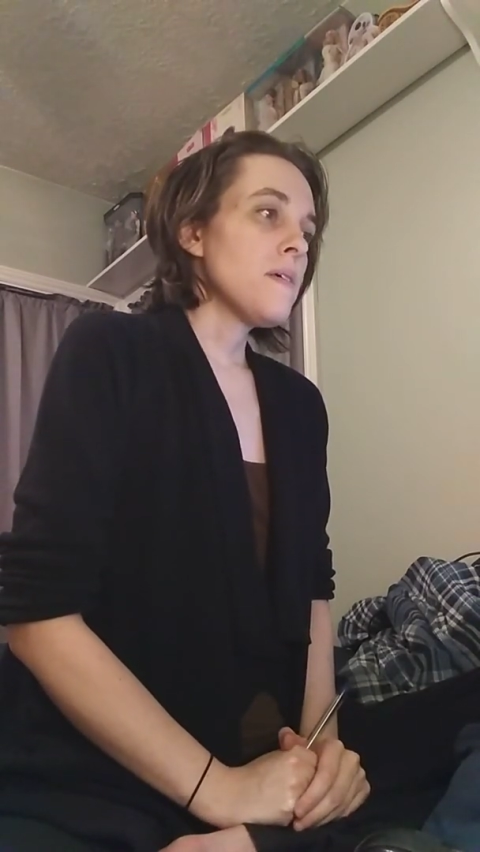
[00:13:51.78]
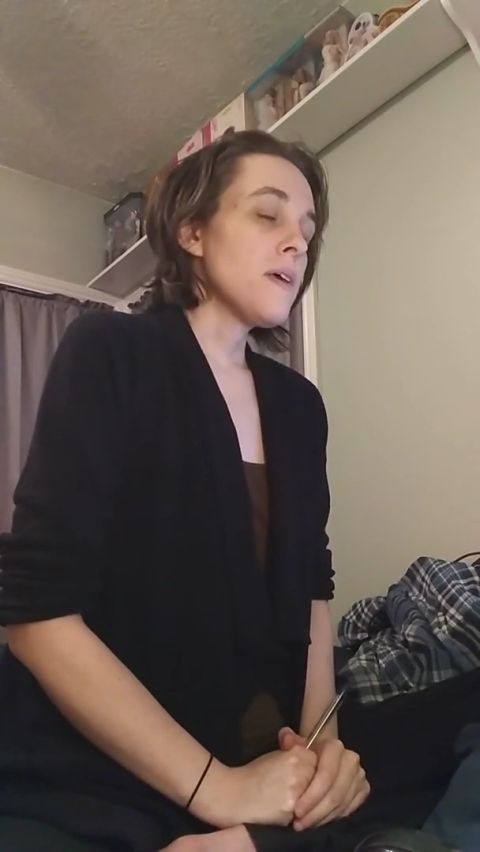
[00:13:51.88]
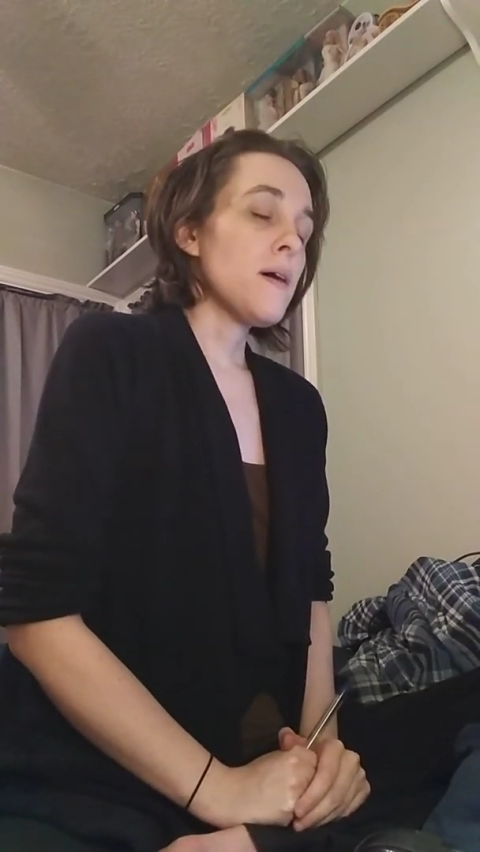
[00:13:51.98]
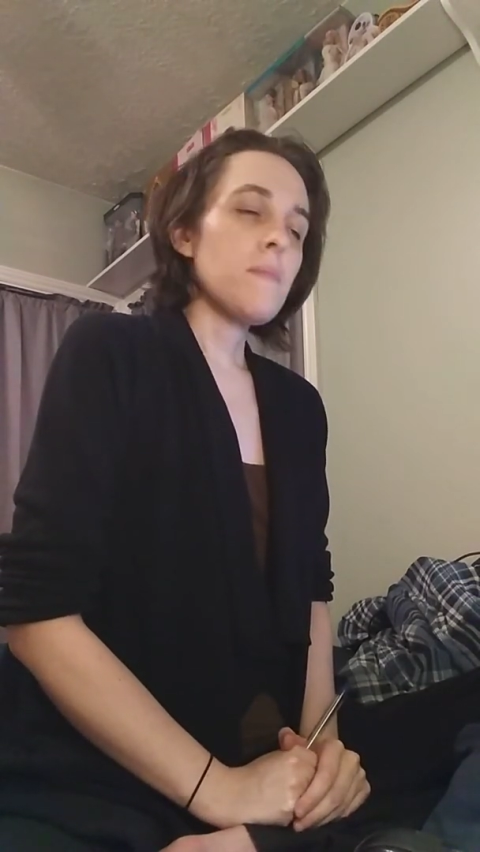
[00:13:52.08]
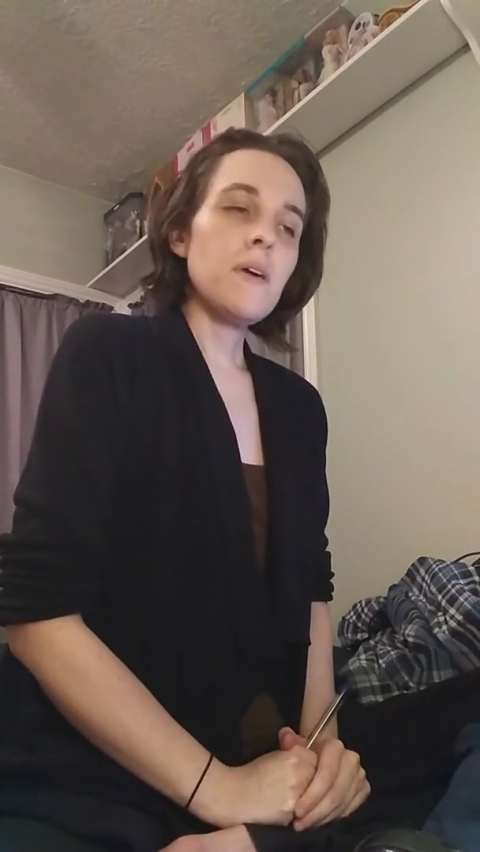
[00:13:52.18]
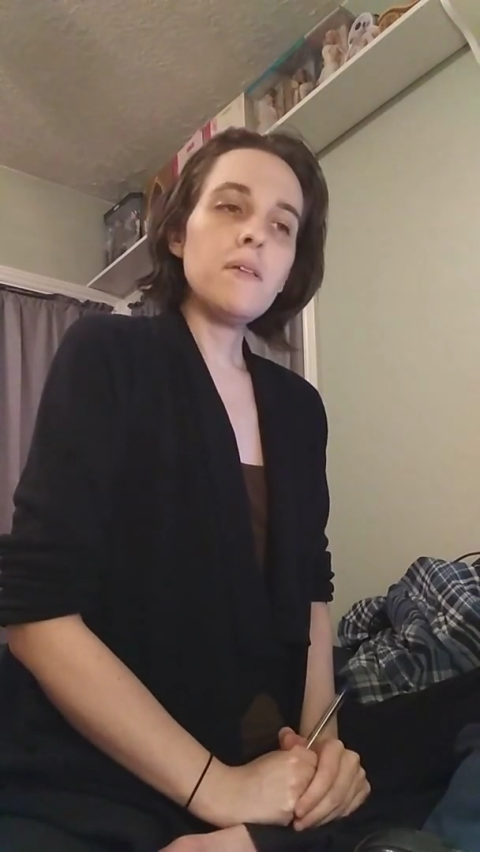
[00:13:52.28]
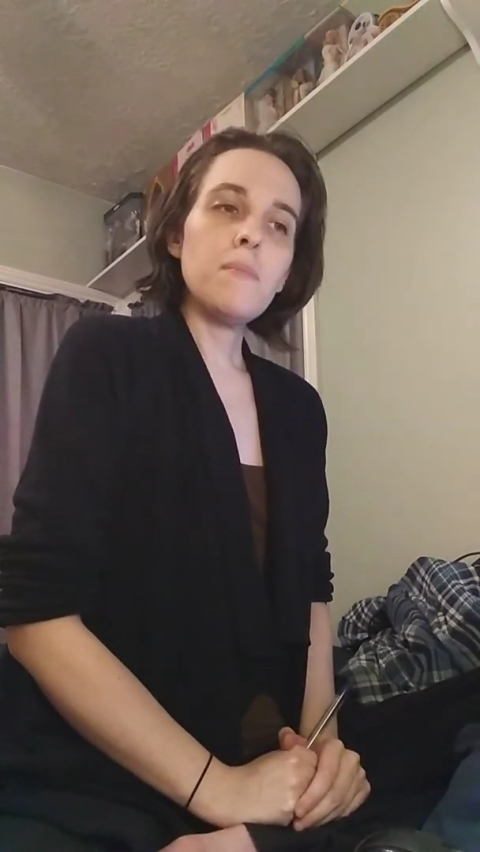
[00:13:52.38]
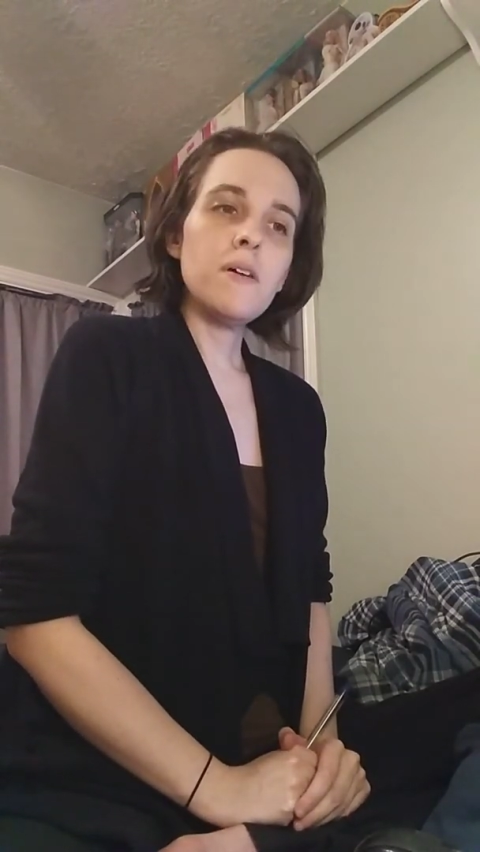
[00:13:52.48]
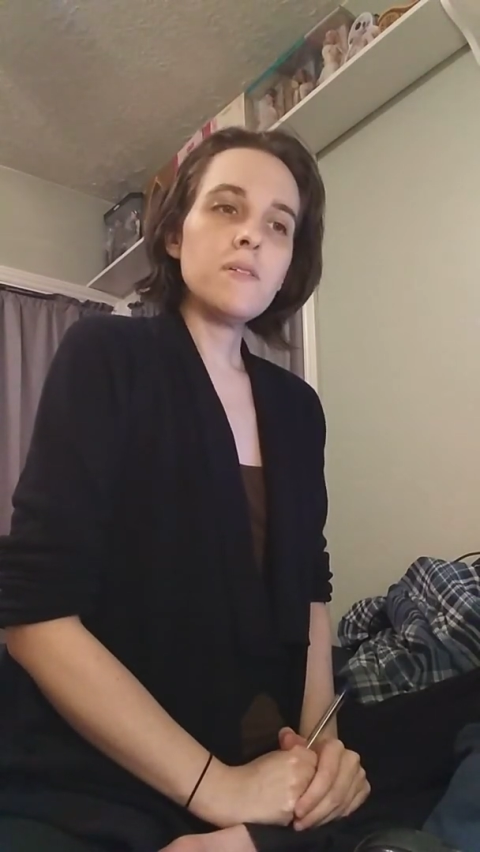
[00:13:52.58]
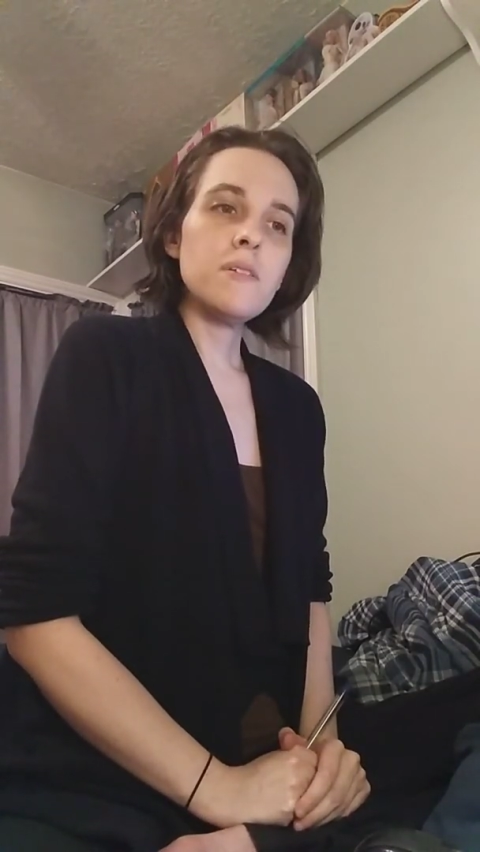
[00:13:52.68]
Yeah, Mighty
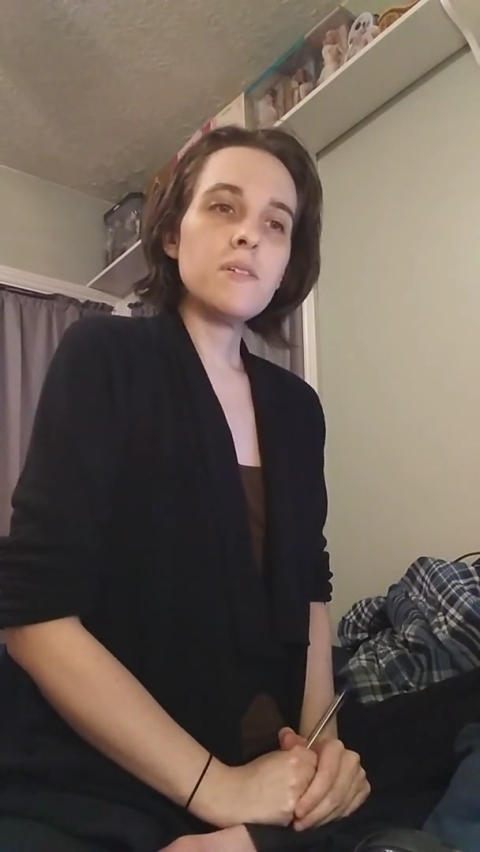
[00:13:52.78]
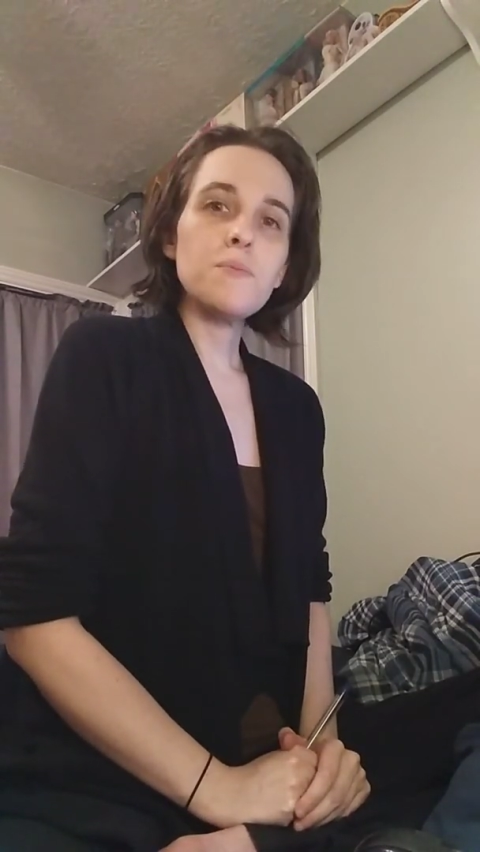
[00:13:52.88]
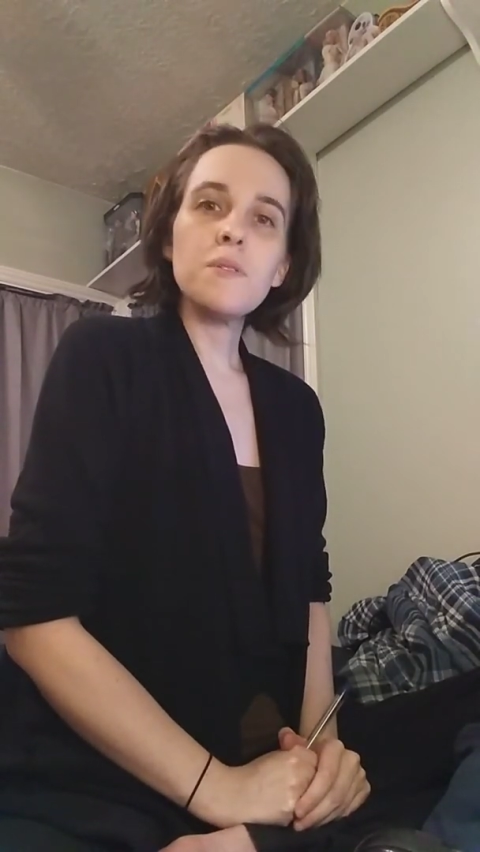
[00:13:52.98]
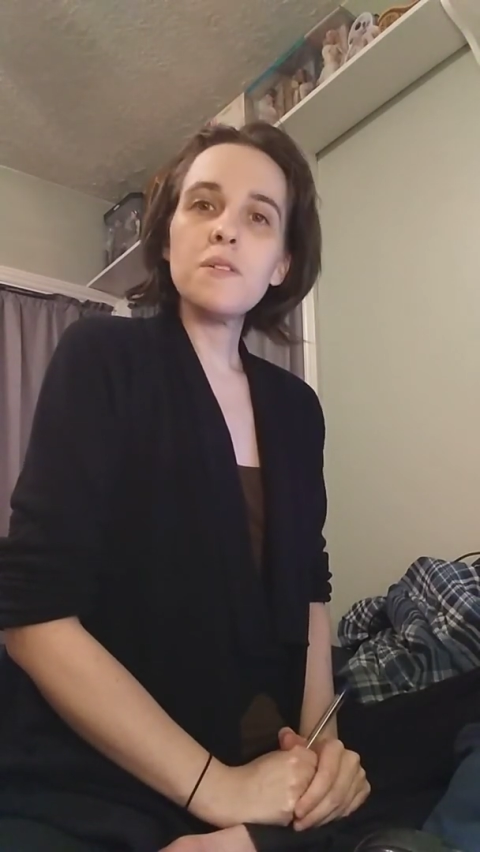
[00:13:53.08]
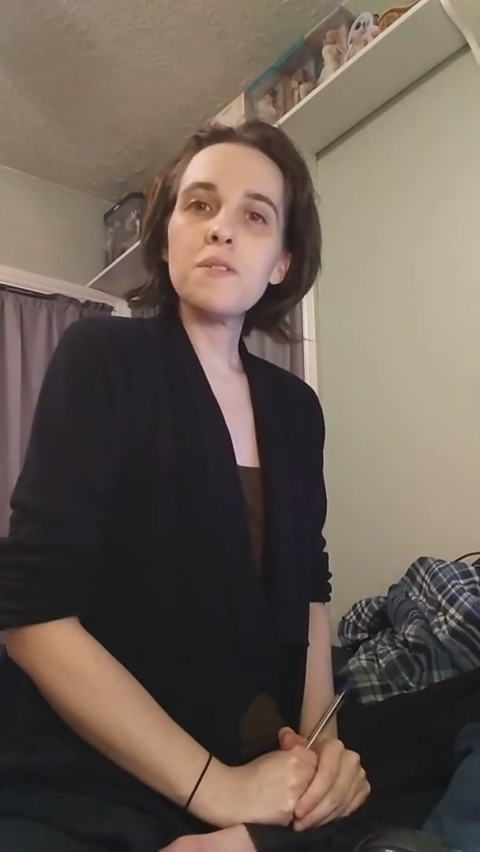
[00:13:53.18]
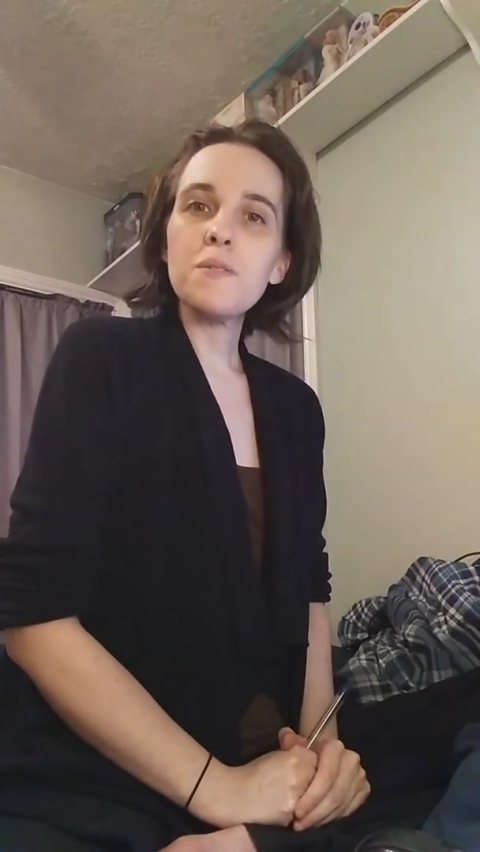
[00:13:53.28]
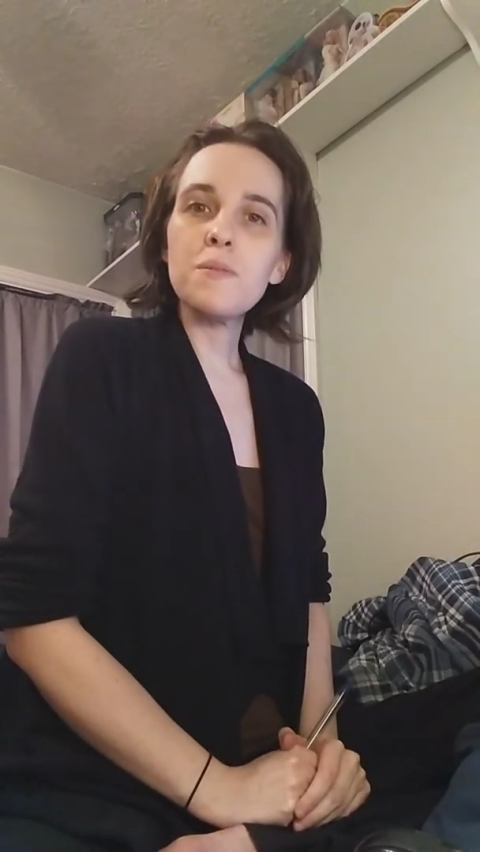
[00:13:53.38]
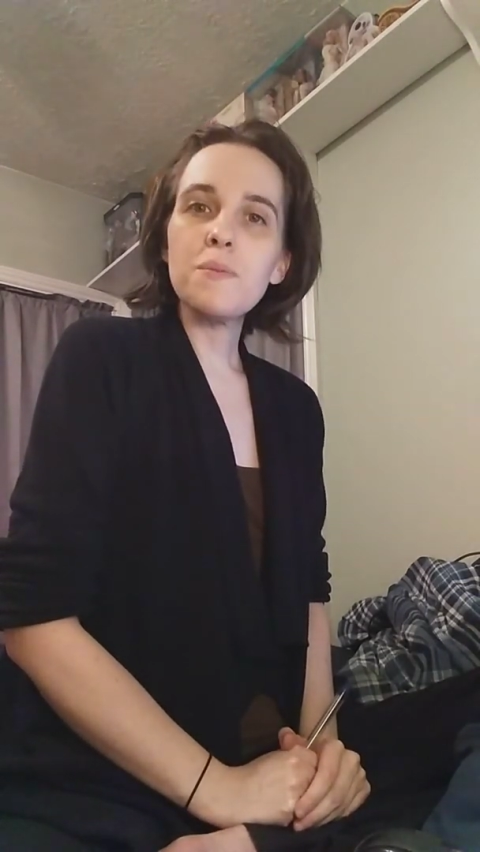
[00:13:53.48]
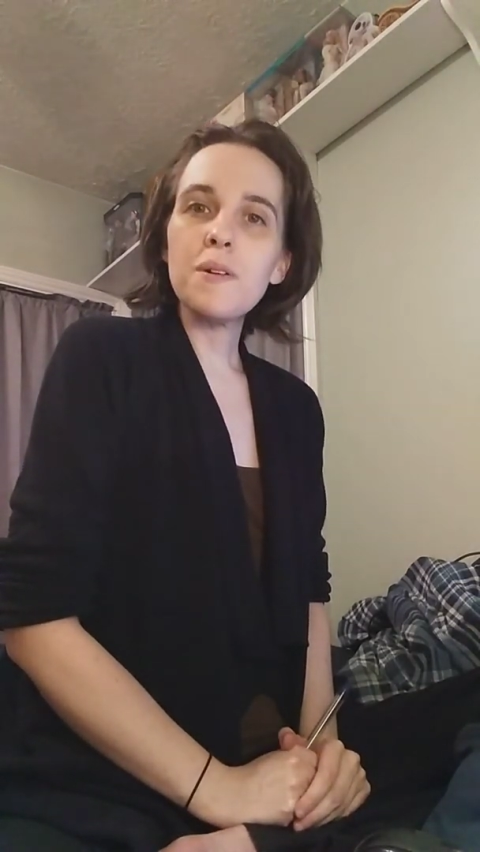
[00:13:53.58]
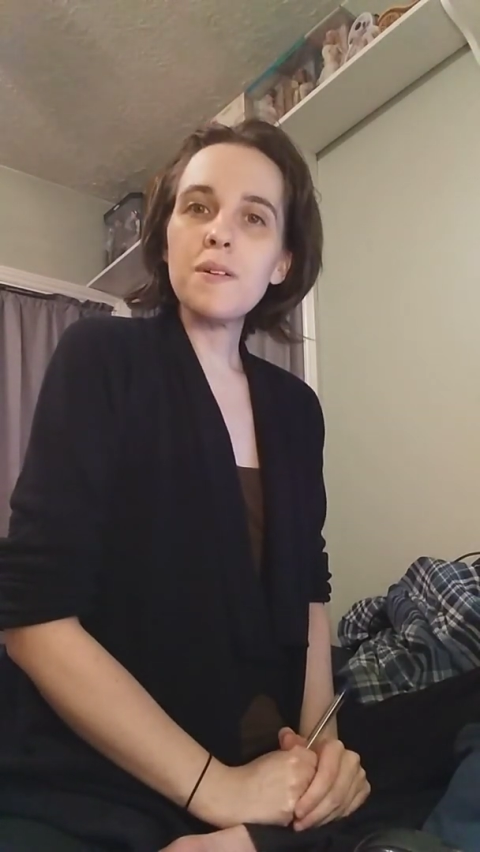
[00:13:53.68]
Mouse is one of
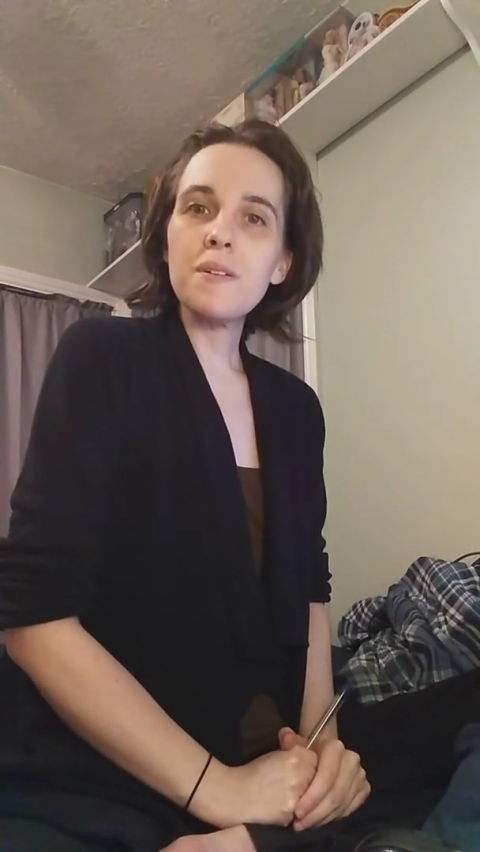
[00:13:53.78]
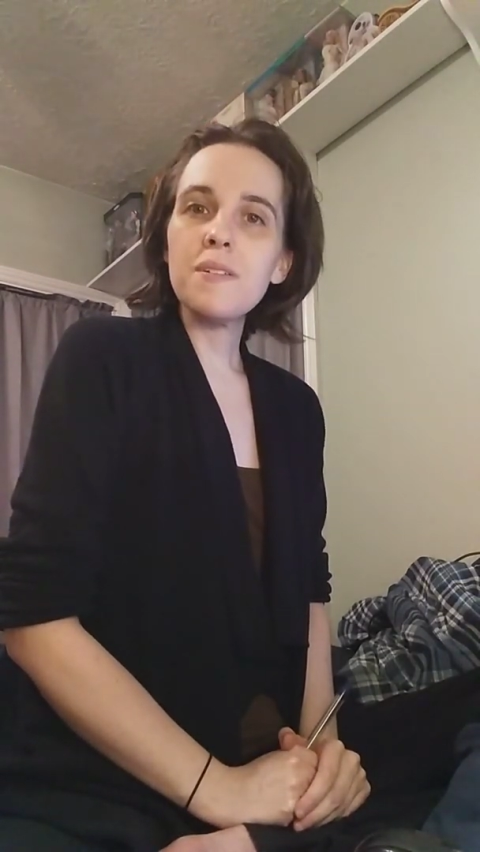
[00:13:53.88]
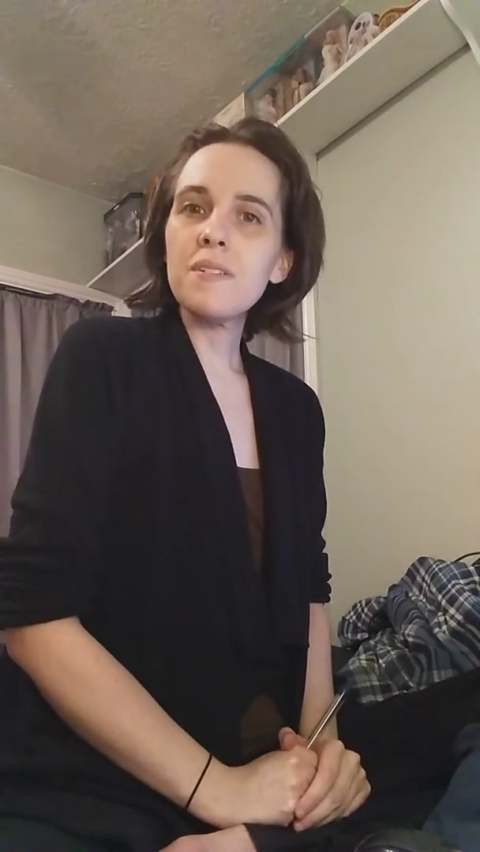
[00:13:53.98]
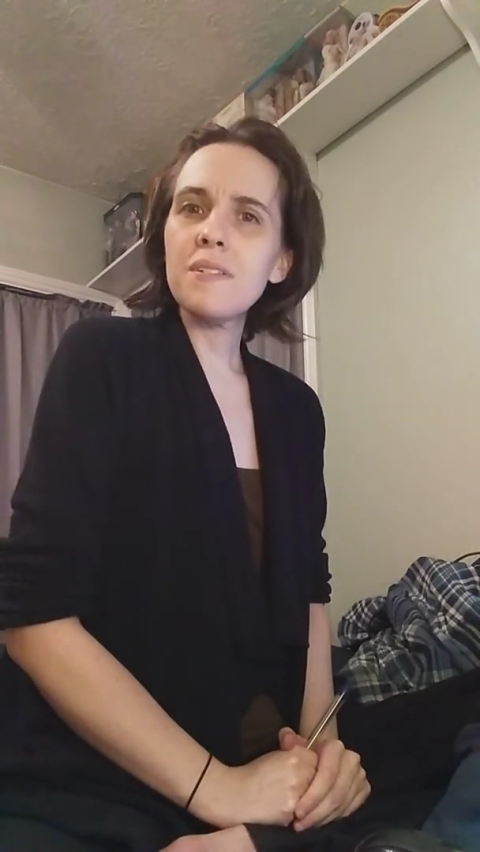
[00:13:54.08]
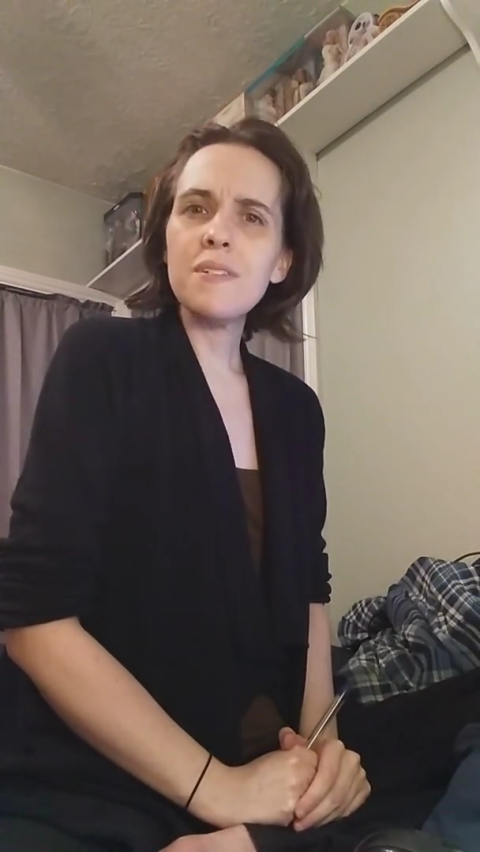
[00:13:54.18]
those where